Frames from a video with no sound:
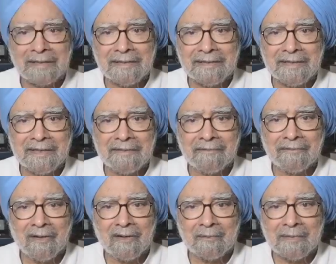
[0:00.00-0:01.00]
in the
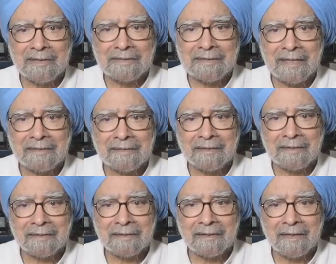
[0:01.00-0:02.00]
informal
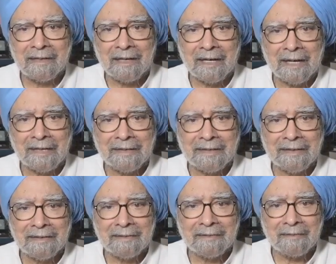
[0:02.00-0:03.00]
sector,
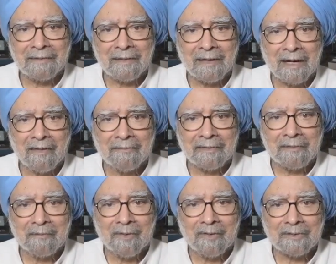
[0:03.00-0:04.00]
hurting our
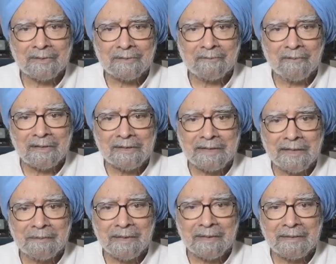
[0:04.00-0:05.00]
most
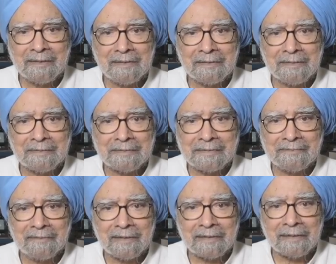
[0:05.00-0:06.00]
vulnerable
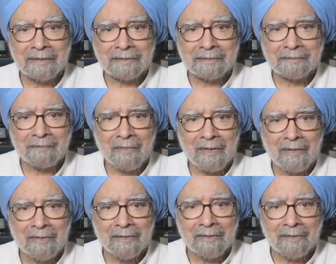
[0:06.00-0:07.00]
workers.
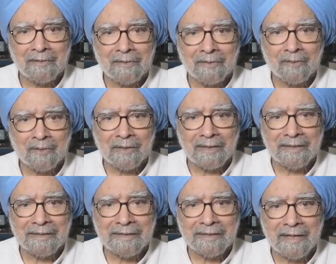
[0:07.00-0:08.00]
Rural
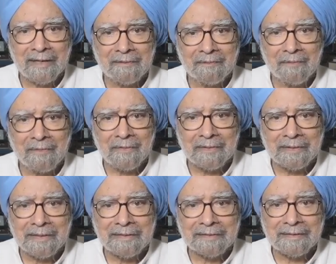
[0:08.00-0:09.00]
India
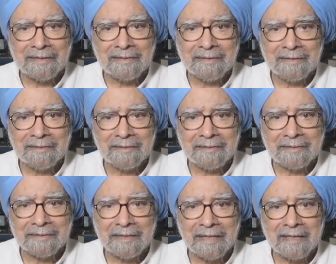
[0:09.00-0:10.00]
is in
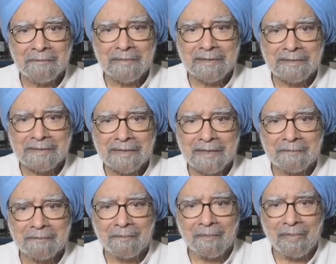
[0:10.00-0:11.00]
terrible
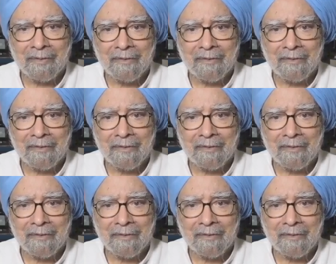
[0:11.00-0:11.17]
shape.